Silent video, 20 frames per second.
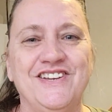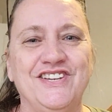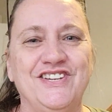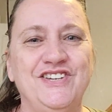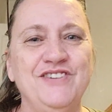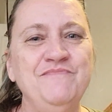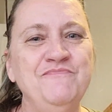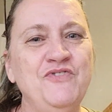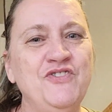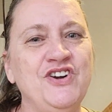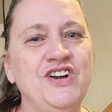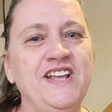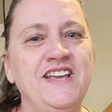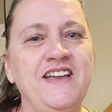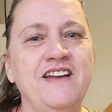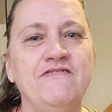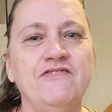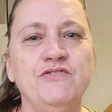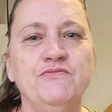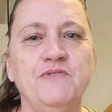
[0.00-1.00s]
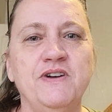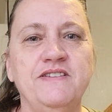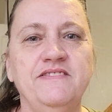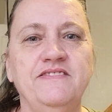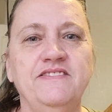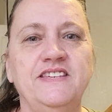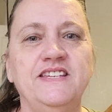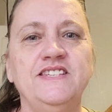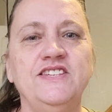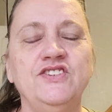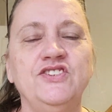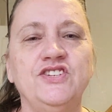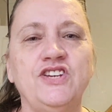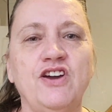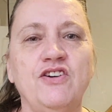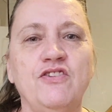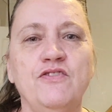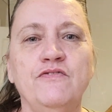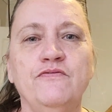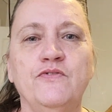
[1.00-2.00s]
Good morning, everyone. This is
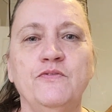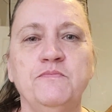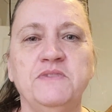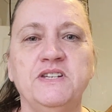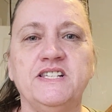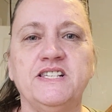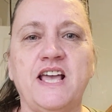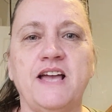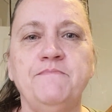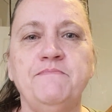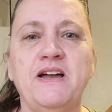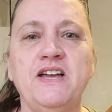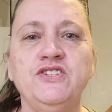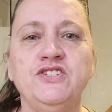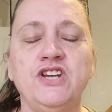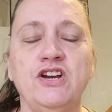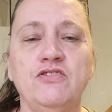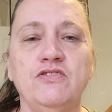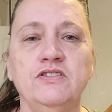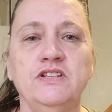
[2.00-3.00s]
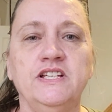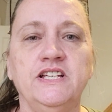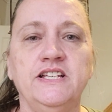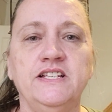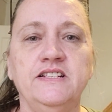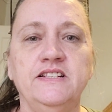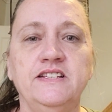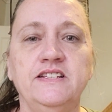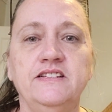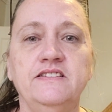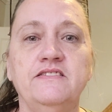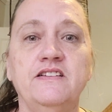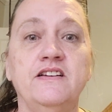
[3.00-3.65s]
Cheryl from Design by Cheryl Lynn.